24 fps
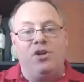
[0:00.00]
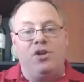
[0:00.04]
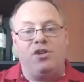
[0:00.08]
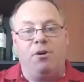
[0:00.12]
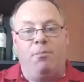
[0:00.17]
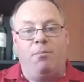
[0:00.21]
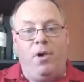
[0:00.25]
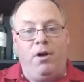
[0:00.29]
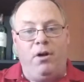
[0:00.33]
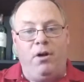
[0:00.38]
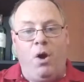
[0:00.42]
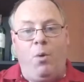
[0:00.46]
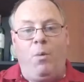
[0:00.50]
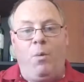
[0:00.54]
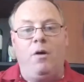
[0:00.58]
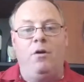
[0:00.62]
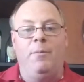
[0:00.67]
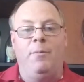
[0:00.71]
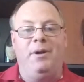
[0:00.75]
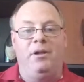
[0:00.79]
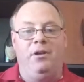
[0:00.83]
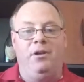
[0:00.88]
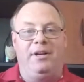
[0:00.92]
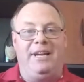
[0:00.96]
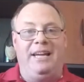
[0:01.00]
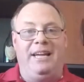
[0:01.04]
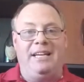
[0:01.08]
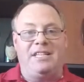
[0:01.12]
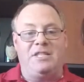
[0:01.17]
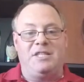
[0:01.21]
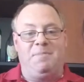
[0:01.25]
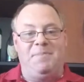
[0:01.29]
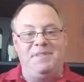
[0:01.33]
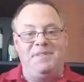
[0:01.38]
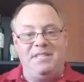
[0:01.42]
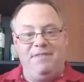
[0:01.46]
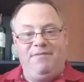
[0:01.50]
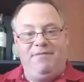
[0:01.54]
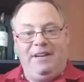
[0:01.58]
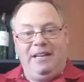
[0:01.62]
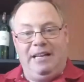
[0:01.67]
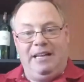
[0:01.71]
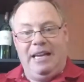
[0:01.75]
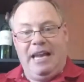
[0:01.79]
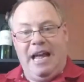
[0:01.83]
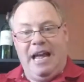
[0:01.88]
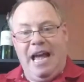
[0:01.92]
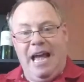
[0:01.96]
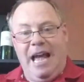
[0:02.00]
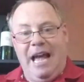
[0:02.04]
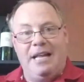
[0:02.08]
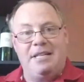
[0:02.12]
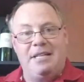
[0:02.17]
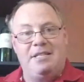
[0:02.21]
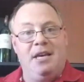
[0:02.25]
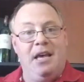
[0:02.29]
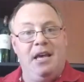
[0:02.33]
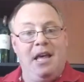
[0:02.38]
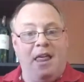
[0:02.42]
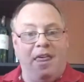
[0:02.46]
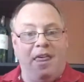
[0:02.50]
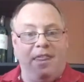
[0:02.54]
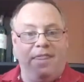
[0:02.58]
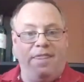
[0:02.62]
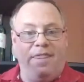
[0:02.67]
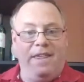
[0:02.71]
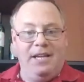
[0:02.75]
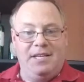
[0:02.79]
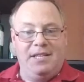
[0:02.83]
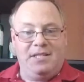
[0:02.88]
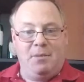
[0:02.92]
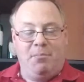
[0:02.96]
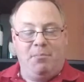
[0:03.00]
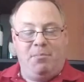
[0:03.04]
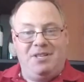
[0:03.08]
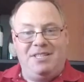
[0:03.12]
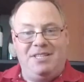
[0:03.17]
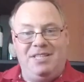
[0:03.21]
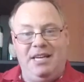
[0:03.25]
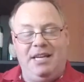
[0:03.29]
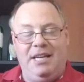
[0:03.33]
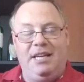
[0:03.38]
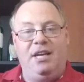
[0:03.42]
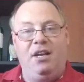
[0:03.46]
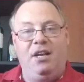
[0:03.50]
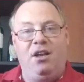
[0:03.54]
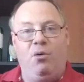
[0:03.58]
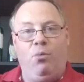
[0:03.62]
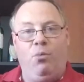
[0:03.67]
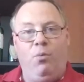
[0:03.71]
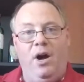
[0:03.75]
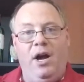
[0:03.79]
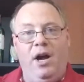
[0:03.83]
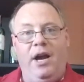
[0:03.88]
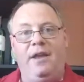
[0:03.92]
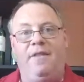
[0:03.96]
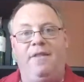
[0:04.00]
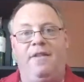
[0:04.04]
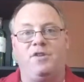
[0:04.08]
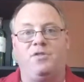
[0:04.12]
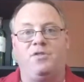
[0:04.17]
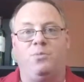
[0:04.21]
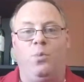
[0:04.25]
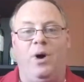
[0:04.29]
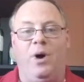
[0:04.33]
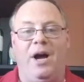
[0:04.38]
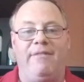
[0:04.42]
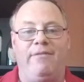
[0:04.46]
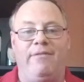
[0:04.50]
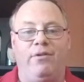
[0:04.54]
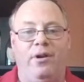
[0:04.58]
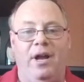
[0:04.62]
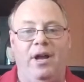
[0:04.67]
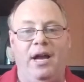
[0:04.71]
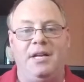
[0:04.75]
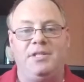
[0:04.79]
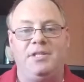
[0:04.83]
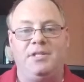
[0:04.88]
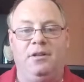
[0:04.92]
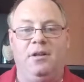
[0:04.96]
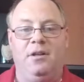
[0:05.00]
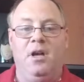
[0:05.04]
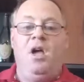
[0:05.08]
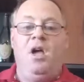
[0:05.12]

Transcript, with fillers: Tomorrow we will be looking specifically at this particular wine, this wine varietal,